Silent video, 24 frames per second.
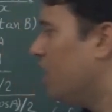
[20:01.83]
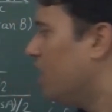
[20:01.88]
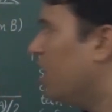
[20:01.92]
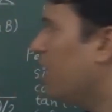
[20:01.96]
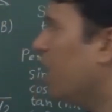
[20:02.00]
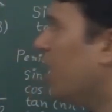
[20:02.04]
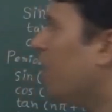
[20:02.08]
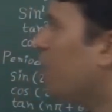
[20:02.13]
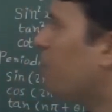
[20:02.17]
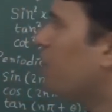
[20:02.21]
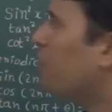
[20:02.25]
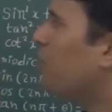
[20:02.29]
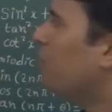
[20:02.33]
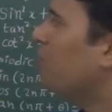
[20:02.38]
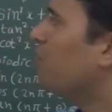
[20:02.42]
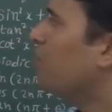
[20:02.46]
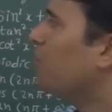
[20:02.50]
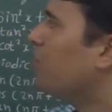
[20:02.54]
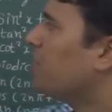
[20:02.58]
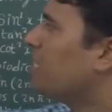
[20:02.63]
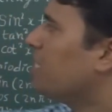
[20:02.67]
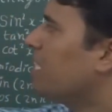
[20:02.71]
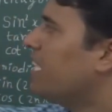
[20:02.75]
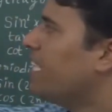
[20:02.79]
If you
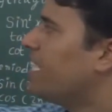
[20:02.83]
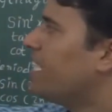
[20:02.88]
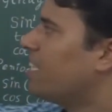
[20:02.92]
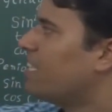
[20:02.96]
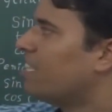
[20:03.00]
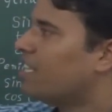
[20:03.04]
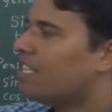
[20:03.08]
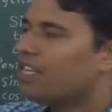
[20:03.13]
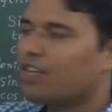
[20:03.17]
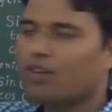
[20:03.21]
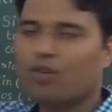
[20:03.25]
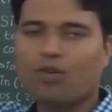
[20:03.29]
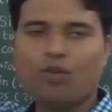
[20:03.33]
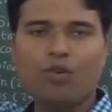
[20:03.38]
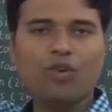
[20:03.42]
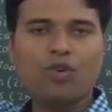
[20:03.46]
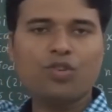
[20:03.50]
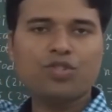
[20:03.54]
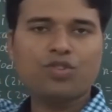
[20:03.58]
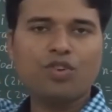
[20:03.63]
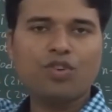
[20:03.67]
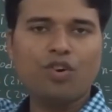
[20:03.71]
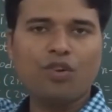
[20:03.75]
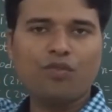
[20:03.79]
use here
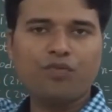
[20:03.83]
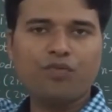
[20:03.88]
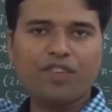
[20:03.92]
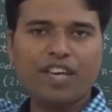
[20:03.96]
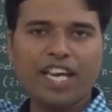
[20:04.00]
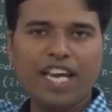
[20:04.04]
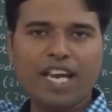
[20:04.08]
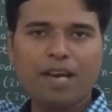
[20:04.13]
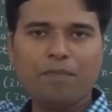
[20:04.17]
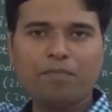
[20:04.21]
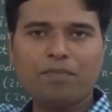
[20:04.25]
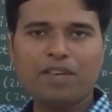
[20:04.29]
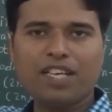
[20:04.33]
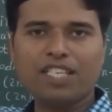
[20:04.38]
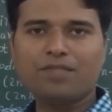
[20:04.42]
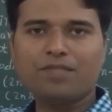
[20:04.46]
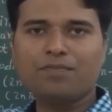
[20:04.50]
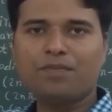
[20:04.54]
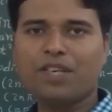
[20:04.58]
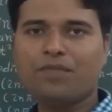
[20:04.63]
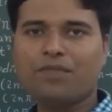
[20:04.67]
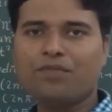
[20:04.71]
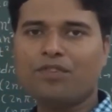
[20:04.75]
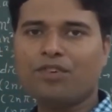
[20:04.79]
cos of a plus
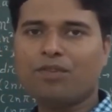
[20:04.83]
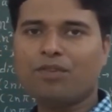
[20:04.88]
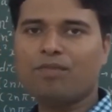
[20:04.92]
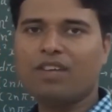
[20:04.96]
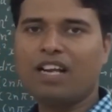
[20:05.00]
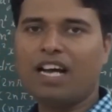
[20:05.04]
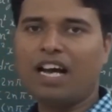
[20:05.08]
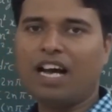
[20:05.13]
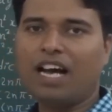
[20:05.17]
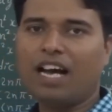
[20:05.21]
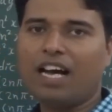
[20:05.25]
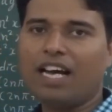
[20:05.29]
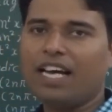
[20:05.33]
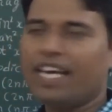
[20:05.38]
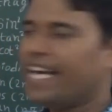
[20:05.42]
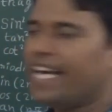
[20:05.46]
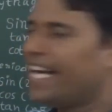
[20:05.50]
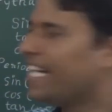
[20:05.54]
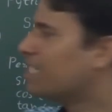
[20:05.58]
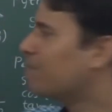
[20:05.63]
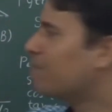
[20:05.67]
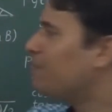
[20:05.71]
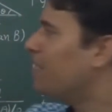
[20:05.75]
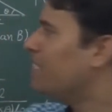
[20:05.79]
b formula
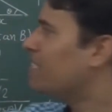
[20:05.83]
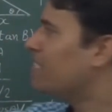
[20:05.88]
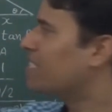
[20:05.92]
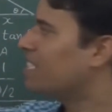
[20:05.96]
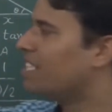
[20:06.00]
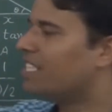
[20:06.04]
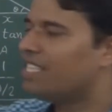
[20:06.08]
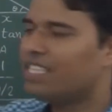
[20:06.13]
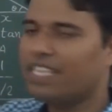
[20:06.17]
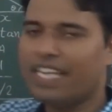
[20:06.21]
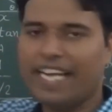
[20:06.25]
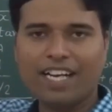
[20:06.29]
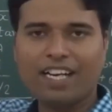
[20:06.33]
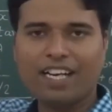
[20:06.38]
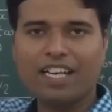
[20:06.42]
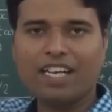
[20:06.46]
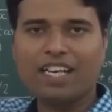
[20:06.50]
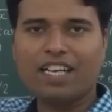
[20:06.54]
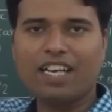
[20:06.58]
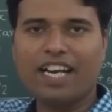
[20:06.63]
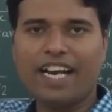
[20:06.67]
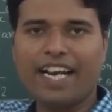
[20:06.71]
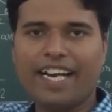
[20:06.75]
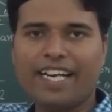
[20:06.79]
expansion
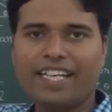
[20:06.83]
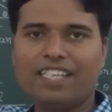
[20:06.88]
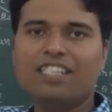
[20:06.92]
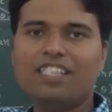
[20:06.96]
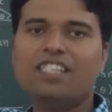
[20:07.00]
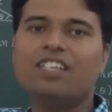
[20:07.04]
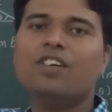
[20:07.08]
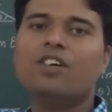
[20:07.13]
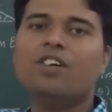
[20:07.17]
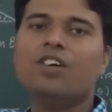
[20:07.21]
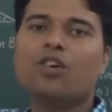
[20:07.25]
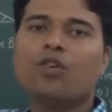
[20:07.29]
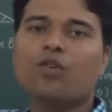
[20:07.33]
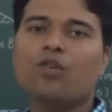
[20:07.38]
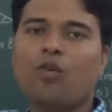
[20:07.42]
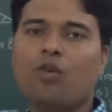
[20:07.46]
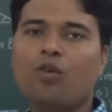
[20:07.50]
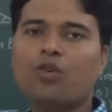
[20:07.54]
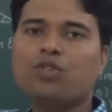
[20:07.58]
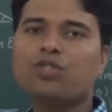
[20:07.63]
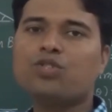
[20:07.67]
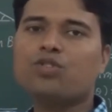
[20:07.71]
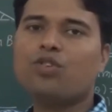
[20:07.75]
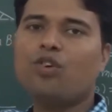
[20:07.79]
and
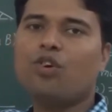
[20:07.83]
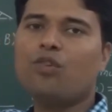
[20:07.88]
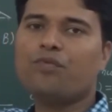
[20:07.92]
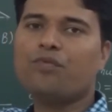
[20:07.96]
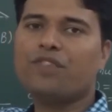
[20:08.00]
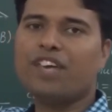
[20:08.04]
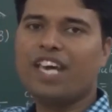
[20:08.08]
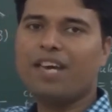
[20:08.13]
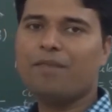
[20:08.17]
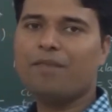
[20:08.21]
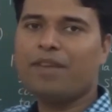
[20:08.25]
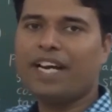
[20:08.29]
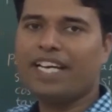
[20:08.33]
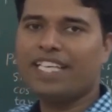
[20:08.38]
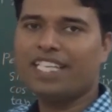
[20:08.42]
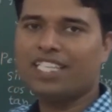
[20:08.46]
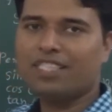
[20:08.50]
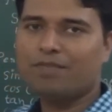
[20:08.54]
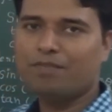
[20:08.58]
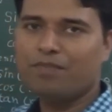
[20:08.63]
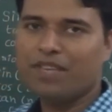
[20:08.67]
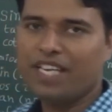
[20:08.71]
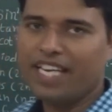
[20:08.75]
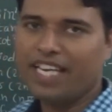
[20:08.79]
cos of a minus
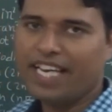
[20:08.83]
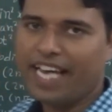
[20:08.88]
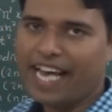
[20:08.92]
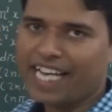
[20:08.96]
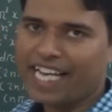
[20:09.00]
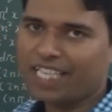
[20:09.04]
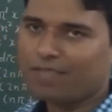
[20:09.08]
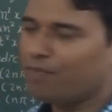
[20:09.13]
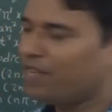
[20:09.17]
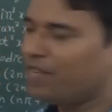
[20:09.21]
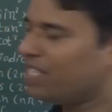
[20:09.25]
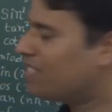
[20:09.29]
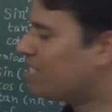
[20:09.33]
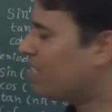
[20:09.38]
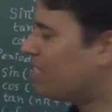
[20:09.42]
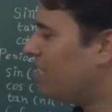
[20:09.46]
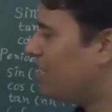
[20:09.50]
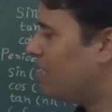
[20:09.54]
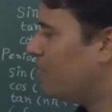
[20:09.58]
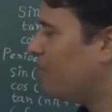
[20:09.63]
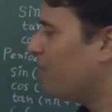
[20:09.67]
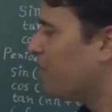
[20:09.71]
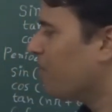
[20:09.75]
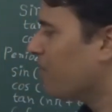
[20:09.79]
b
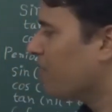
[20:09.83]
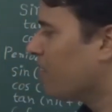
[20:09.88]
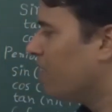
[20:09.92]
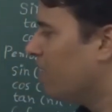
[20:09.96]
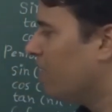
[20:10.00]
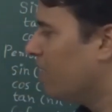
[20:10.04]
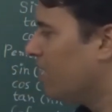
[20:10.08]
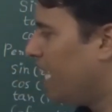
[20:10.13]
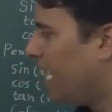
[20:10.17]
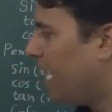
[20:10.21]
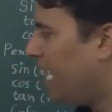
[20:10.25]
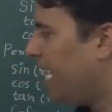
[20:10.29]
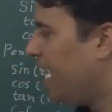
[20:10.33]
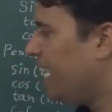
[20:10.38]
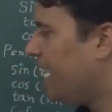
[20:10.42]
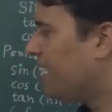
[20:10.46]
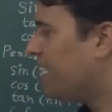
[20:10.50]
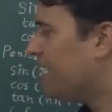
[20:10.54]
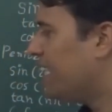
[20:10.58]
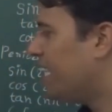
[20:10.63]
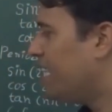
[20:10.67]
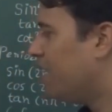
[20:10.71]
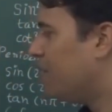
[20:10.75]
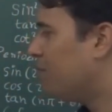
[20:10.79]
expansion,
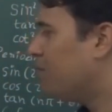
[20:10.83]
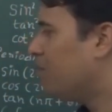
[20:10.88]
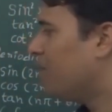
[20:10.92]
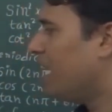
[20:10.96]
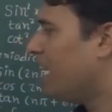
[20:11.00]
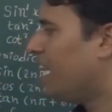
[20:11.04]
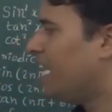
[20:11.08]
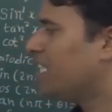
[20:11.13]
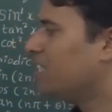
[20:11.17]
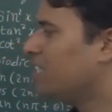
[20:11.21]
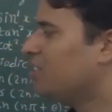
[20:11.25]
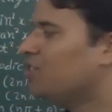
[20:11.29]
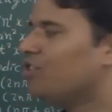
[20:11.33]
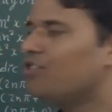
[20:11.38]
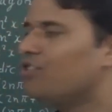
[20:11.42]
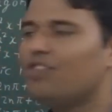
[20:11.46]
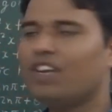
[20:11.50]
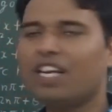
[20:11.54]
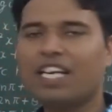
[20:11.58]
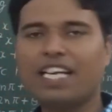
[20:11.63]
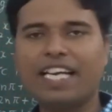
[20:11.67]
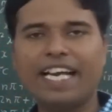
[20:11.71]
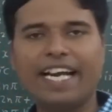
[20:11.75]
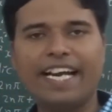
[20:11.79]
add them and you
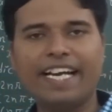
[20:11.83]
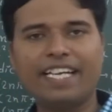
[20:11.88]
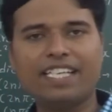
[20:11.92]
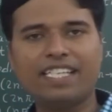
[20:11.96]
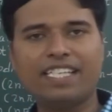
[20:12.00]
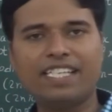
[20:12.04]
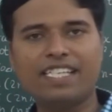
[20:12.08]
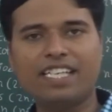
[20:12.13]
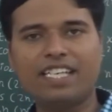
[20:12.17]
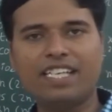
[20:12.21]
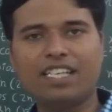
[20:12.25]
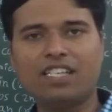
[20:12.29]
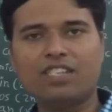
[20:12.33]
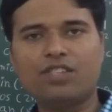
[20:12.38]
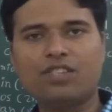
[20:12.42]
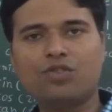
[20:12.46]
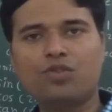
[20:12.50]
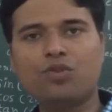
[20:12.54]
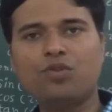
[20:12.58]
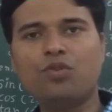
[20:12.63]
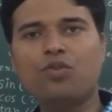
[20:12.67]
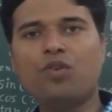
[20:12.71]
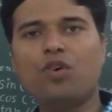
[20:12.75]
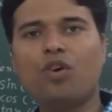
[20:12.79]
will get here
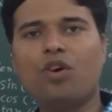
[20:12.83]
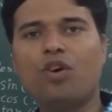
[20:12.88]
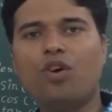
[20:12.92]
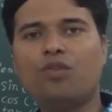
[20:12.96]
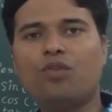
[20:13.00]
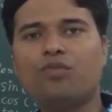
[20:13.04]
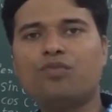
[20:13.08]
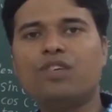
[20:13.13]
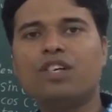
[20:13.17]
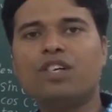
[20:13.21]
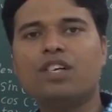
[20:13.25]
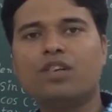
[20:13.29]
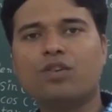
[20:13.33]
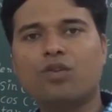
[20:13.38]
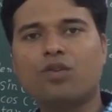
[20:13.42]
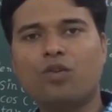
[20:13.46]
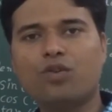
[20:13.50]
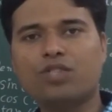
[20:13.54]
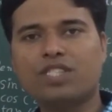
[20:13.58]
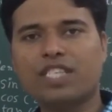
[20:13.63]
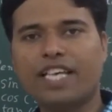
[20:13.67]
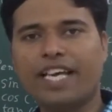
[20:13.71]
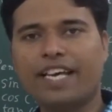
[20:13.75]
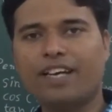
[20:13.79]
2 of
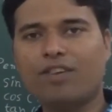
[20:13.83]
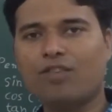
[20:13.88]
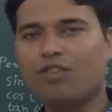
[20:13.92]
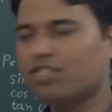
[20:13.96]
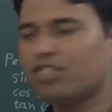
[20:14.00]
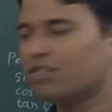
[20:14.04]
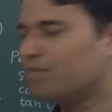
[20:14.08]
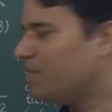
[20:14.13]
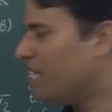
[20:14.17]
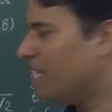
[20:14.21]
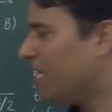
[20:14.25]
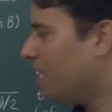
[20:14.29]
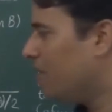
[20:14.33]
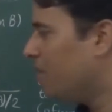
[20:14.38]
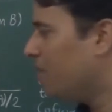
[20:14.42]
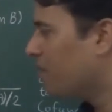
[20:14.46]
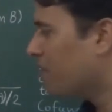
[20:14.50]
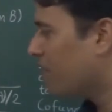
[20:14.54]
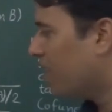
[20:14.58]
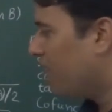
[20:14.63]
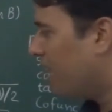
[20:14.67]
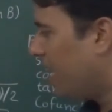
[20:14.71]
cos a cos b.